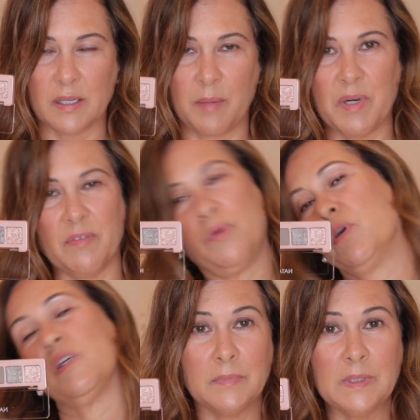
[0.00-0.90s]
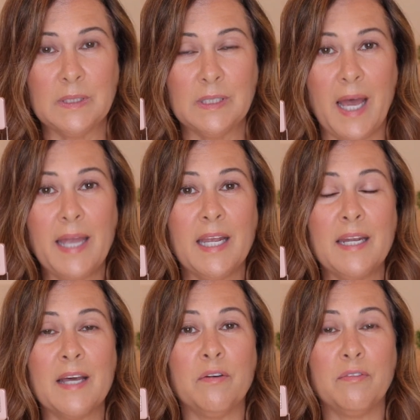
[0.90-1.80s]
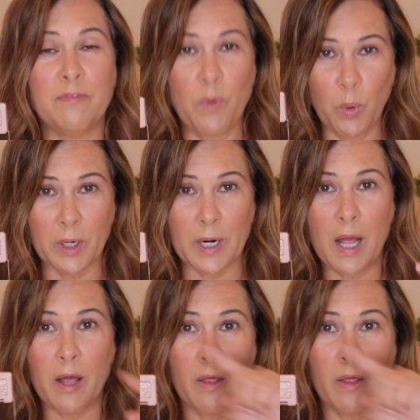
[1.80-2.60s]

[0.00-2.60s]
I mean, of course, I cannot afford